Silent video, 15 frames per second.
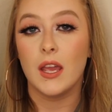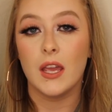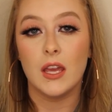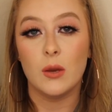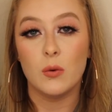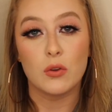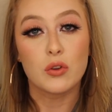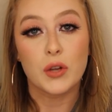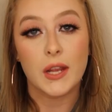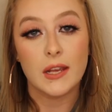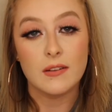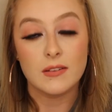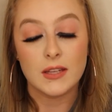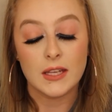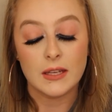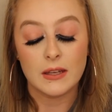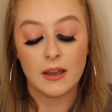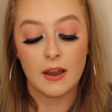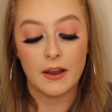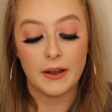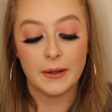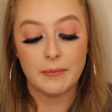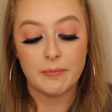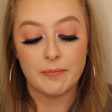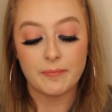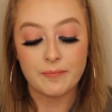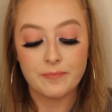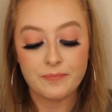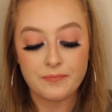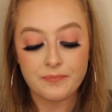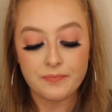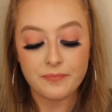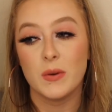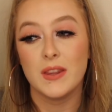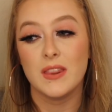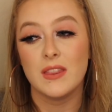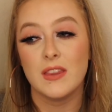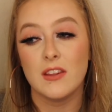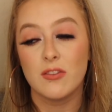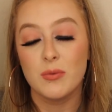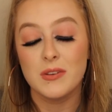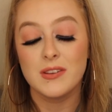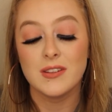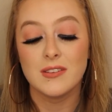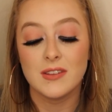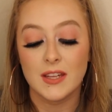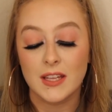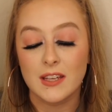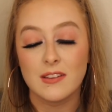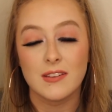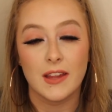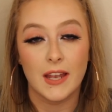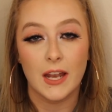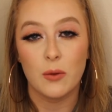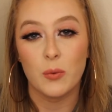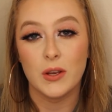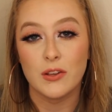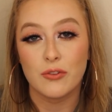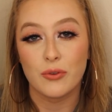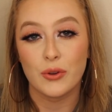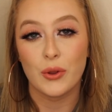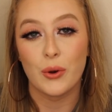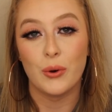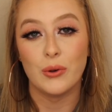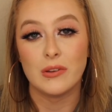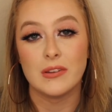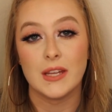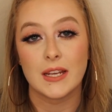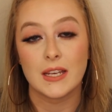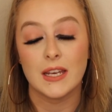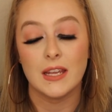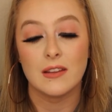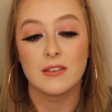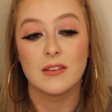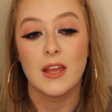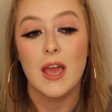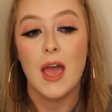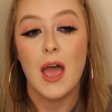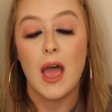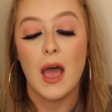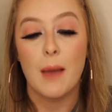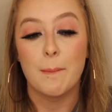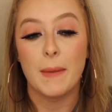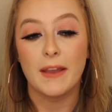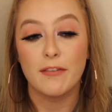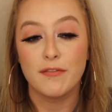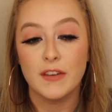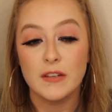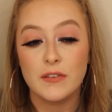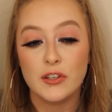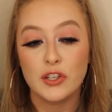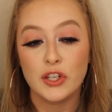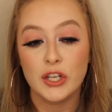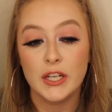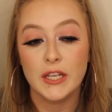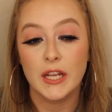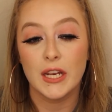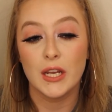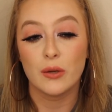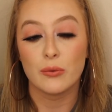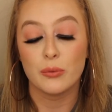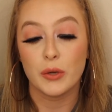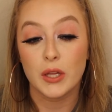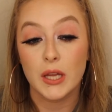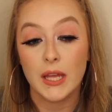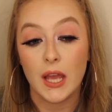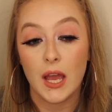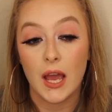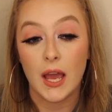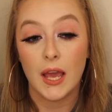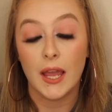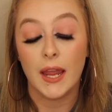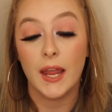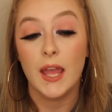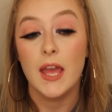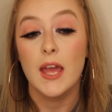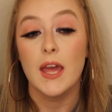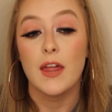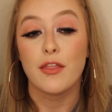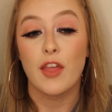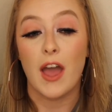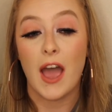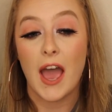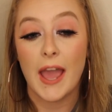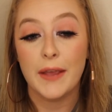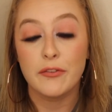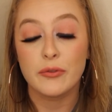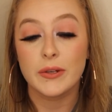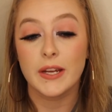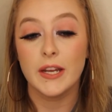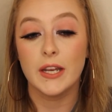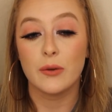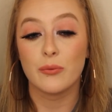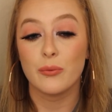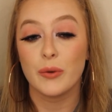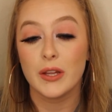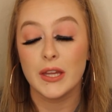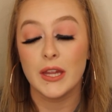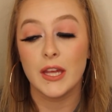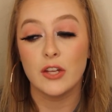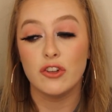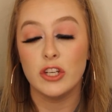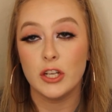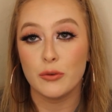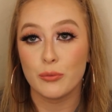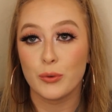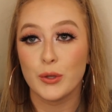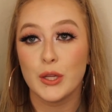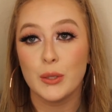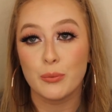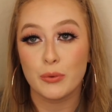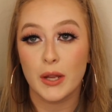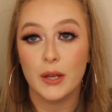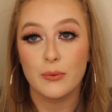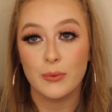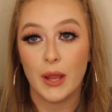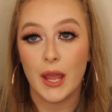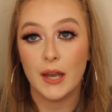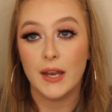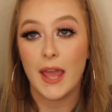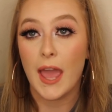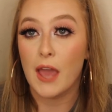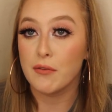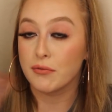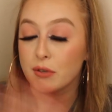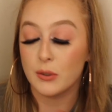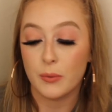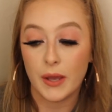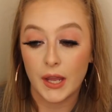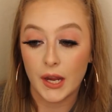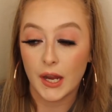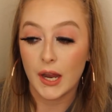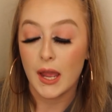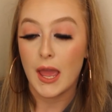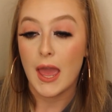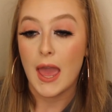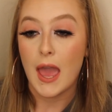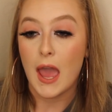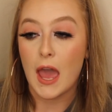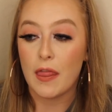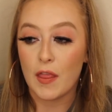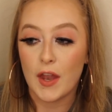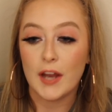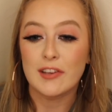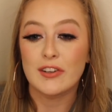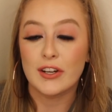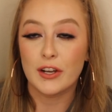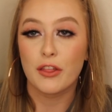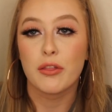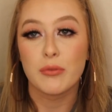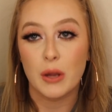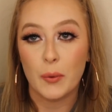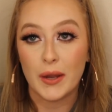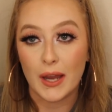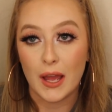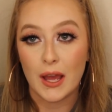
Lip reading: it was crazy. When this was the sickest that I was through the whole sickness. My fever started getting really high, the hives were getting really itchy and really bright red everywhere, and then I started throwing